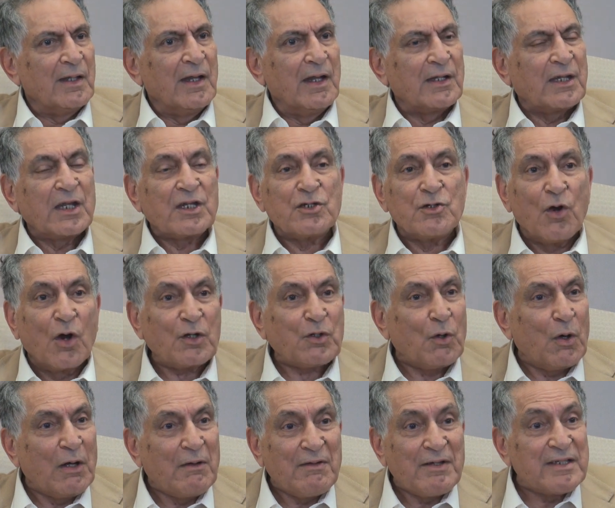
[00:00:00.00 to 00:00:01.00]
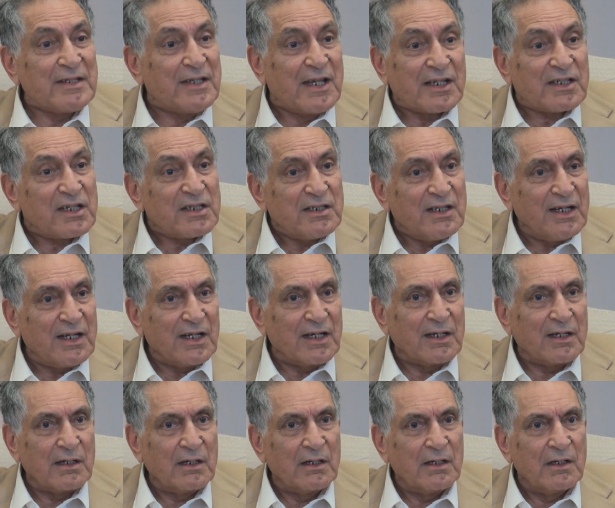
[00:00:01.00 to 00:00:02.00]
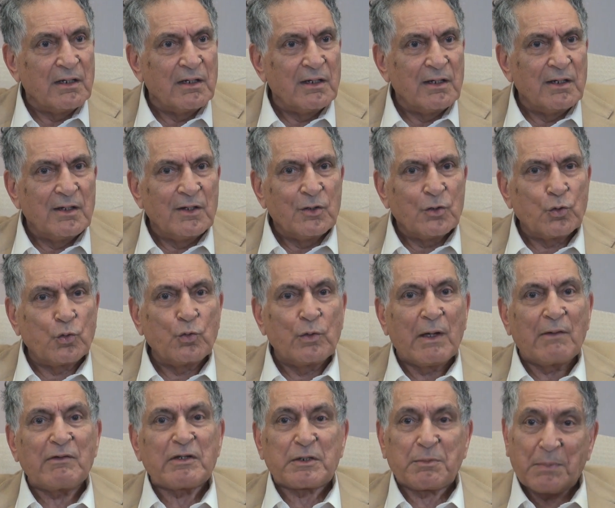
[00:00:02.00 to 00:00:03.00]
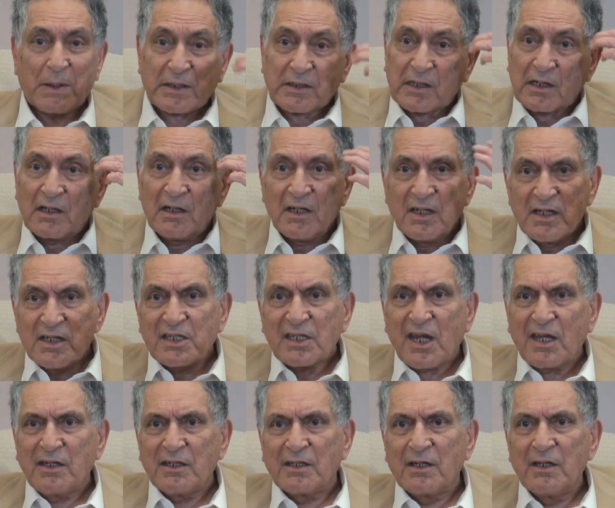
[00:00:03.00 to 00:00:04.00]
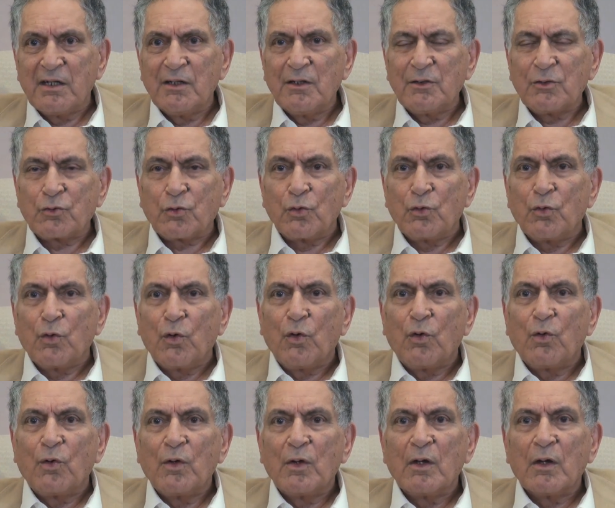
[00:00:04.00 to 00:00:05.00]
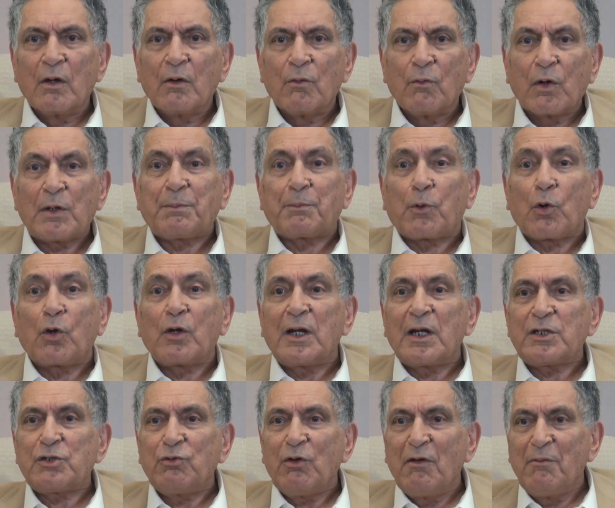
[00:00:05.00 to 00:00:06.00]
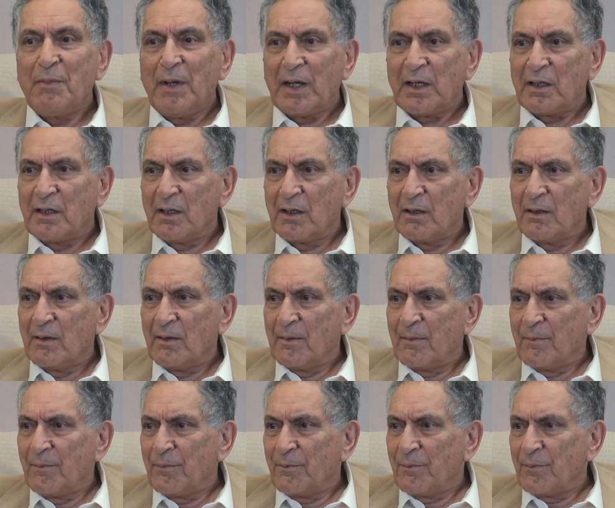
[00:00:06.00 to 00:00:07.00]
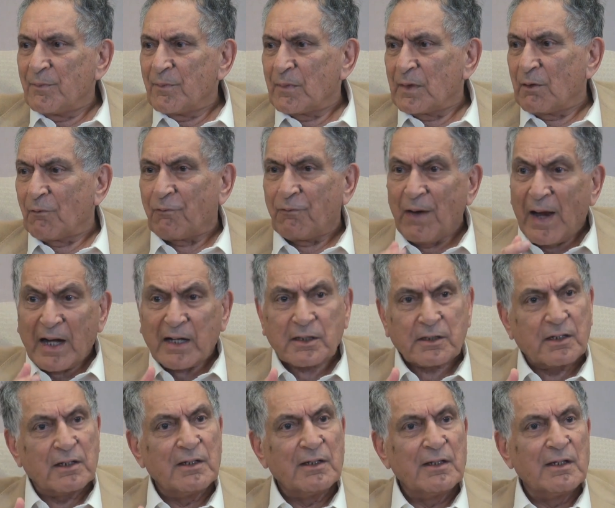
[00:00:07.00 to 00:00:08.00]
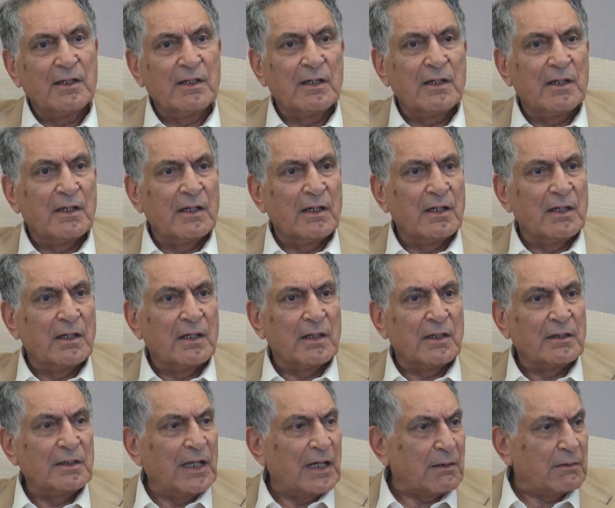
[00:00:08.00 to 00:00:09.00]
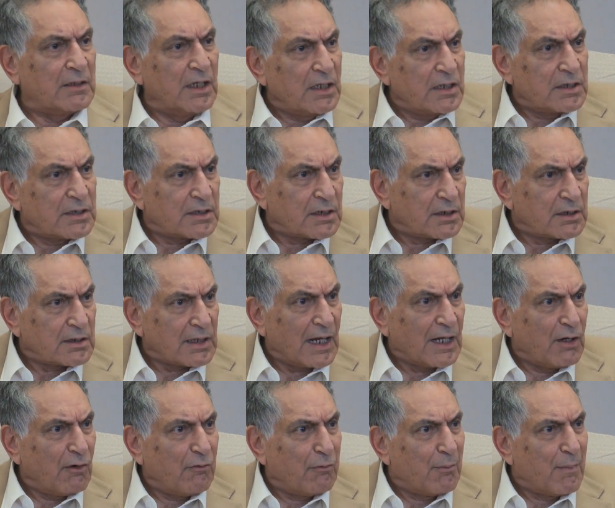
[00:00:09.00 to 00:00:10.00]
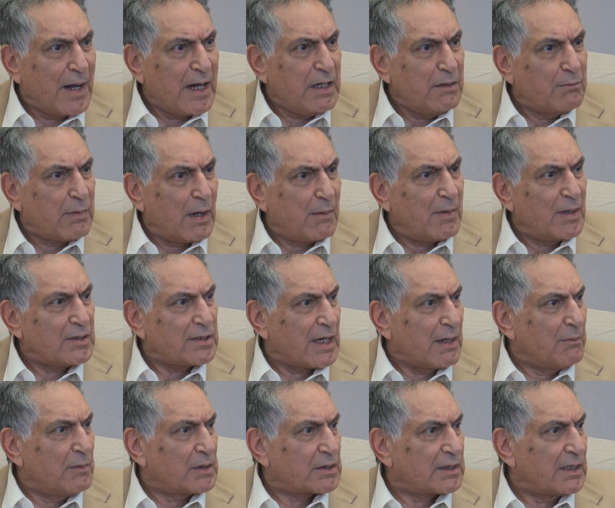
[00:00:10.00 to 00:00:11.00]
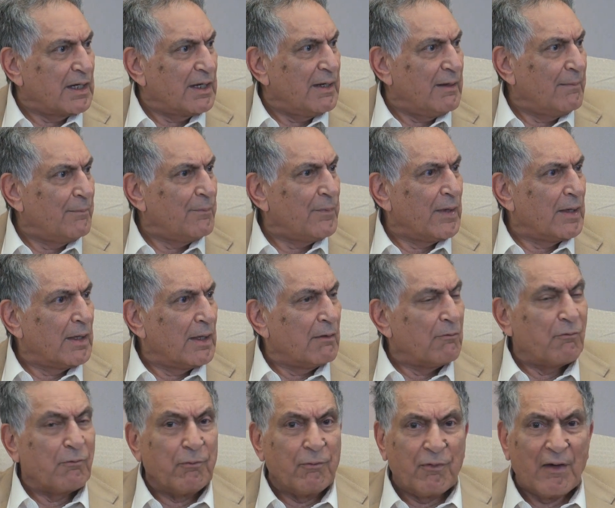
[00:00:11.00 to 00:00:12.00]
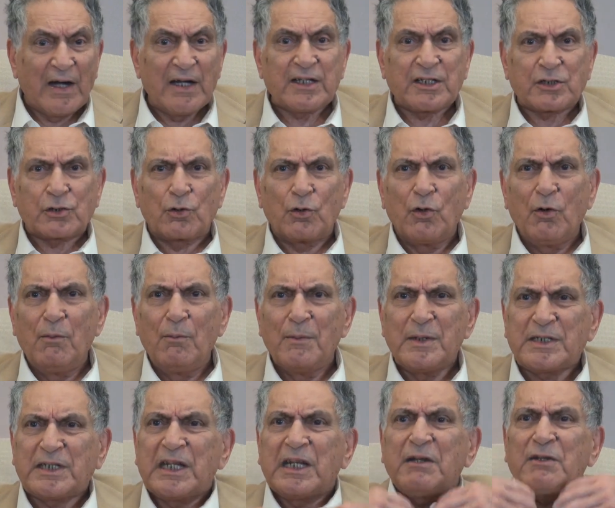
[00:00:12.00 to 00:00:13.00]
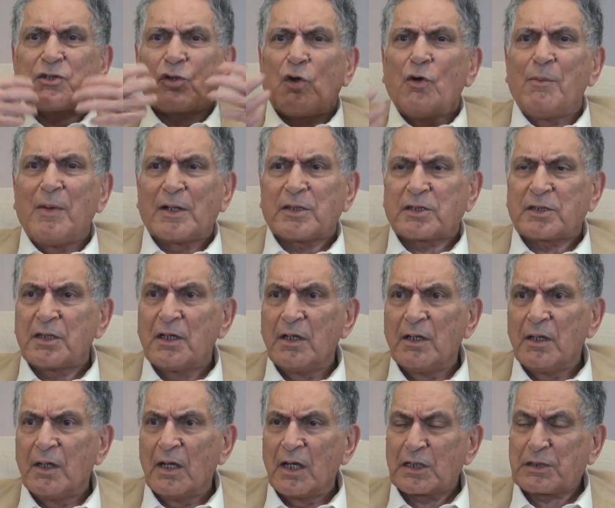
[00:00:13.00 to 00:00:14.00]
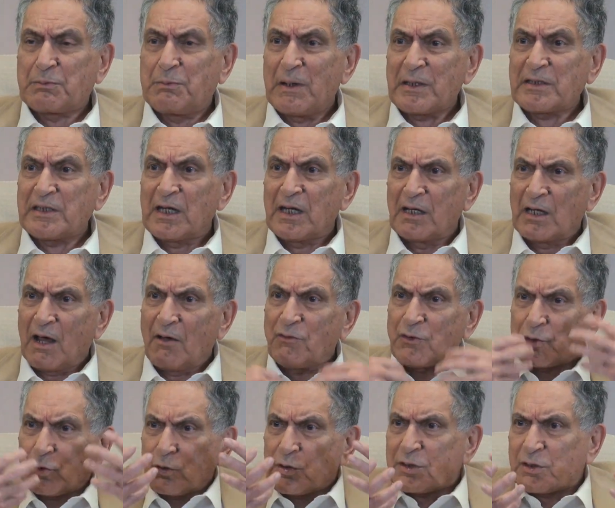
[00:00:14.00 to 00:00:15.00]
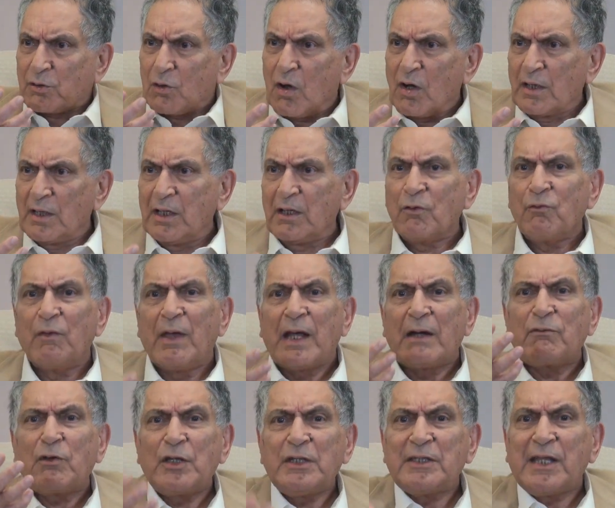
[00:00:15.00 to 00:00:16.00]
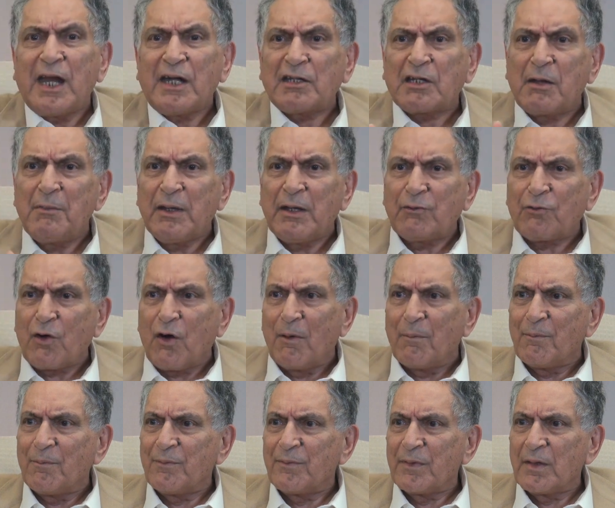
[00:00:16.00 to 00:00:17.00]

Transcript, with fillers: It is not always necessary to have a spectacle insight to know what progress you have made. The fact that this son of mine, Baba Jaimal Singh, felt so missing so much, expressing love so strongly. Where was that coming from?